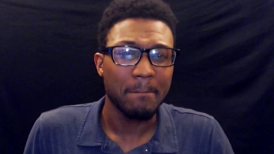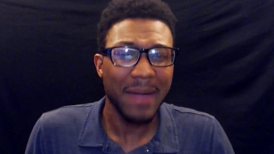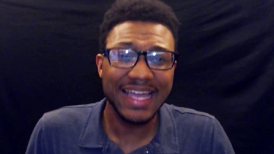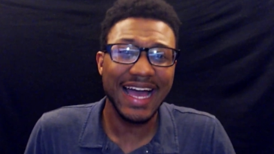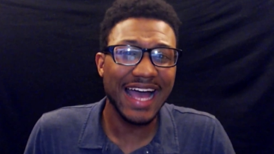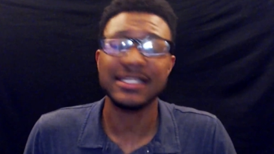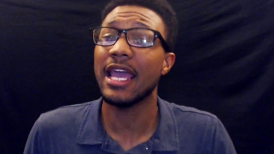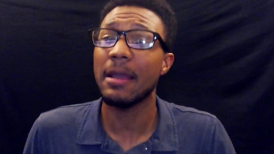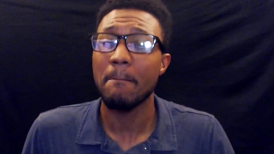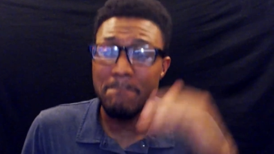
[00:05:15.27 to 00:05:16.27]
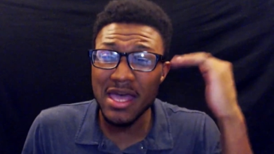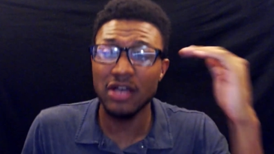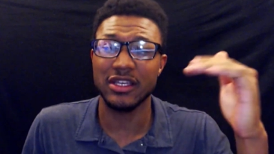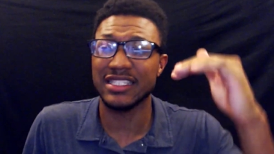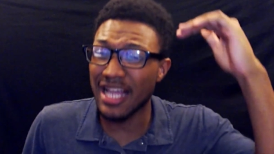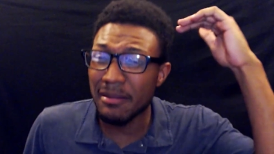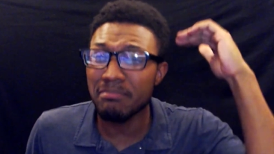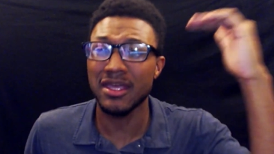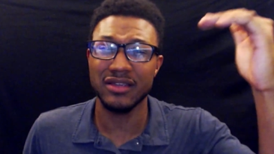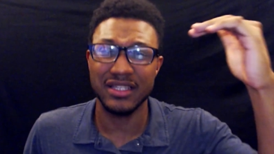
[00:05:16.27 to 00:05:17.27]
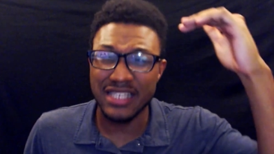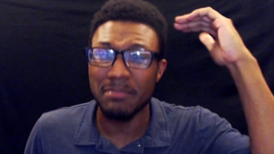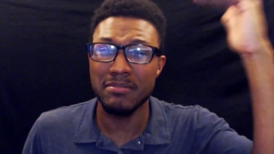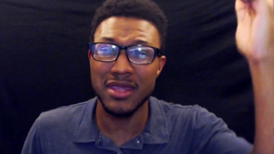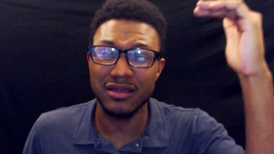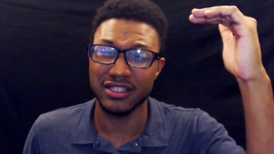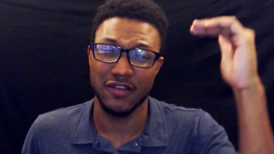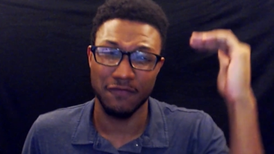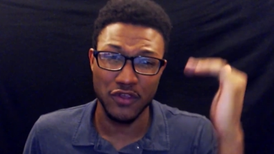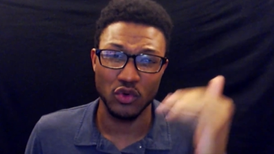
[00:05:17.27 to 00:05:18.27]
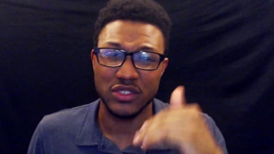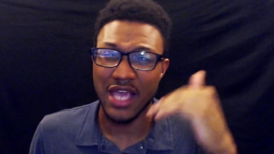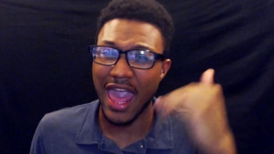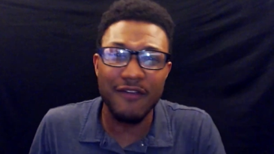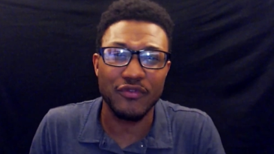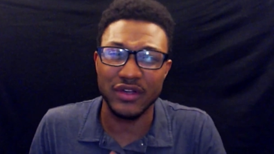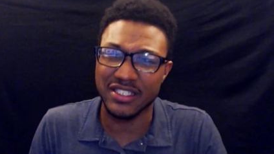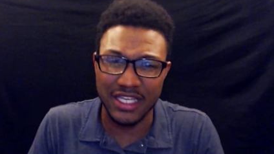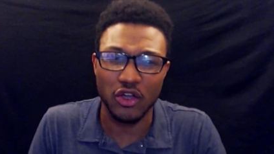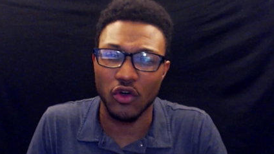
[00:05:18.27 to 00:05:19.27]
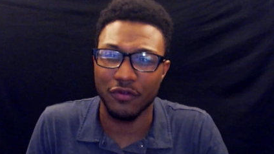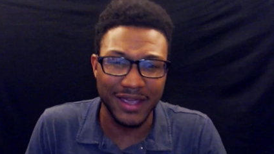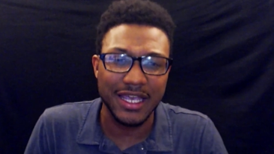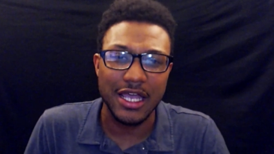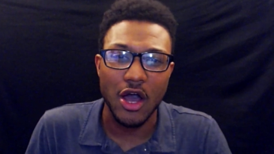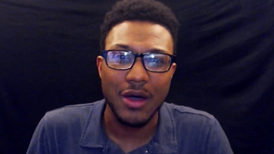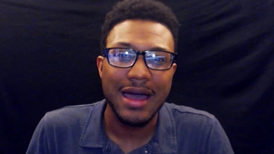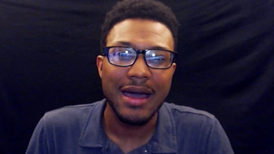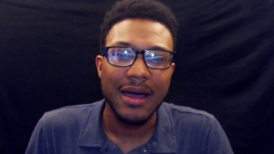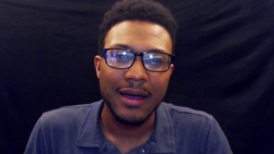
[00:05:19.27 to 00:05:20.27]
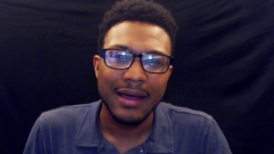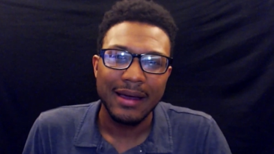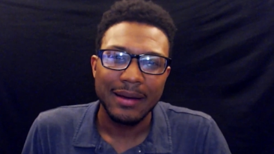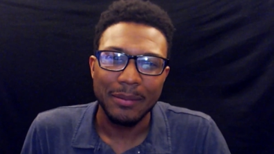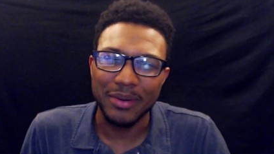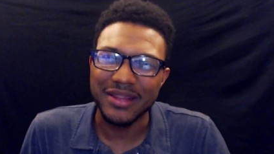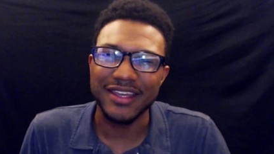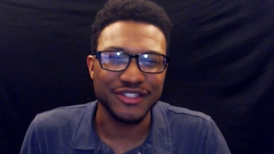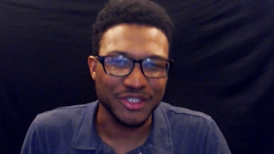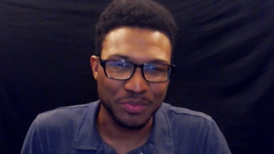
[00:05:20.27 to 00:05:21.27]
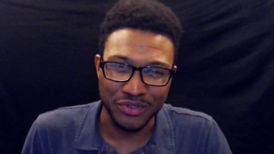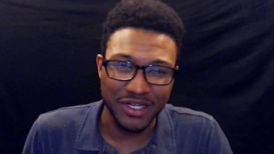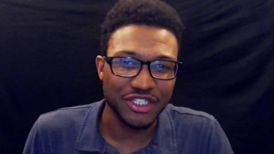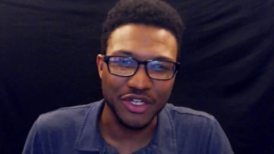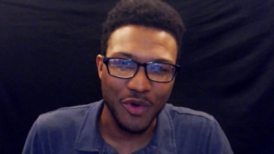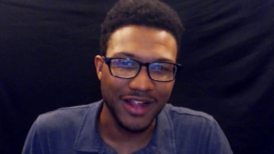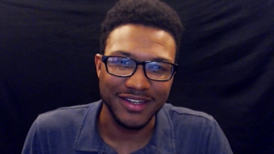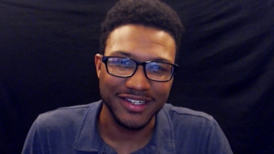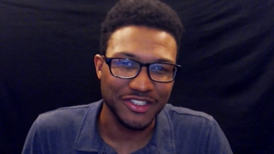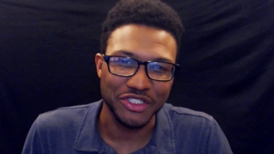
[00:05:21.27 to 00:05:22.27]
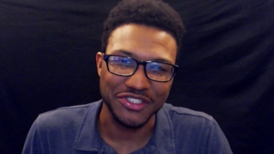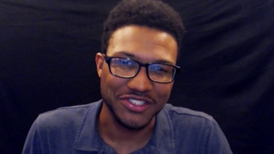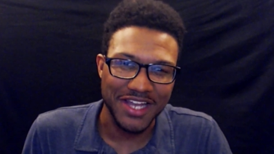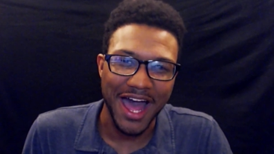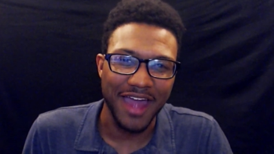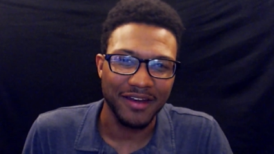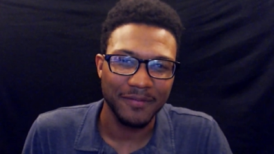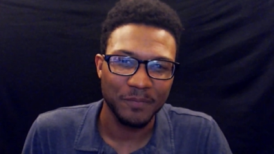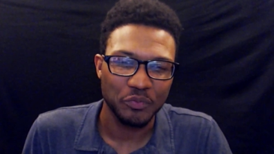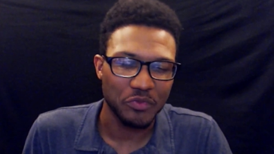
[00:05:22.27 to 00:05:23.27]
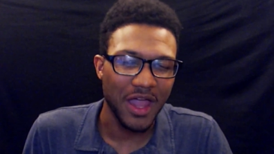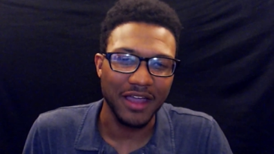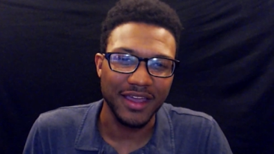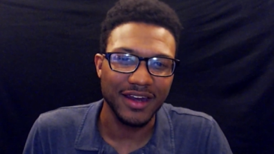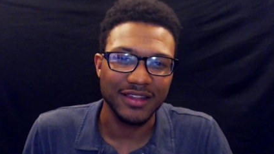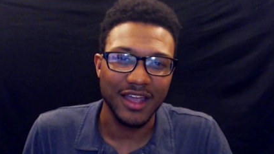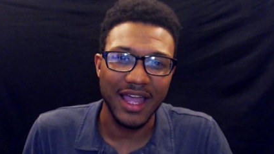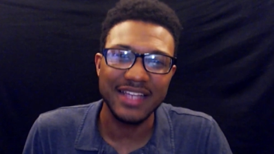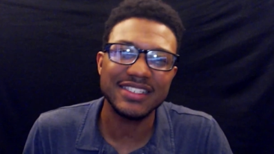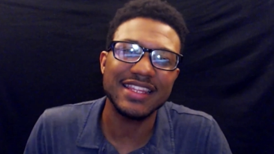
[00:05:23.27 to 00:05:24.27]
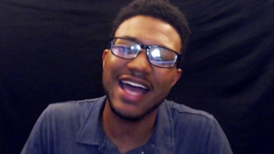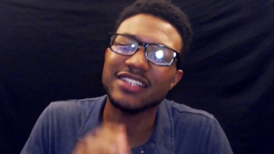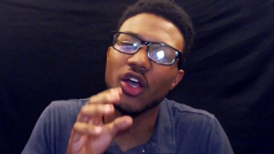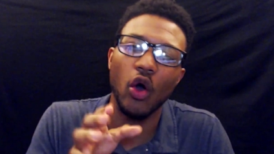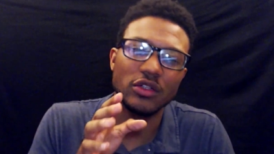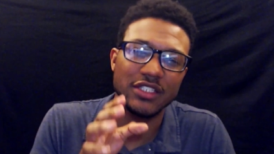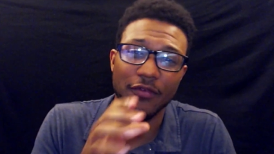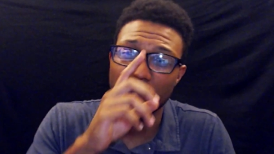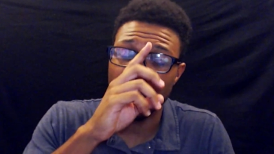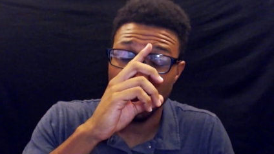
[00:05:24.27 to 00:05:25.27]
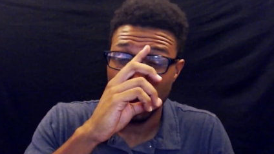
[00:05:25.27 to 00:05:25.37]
my guys hit millions and millions and millions of views every single video, but their just production quality just is not getting there. And see, that's a whole different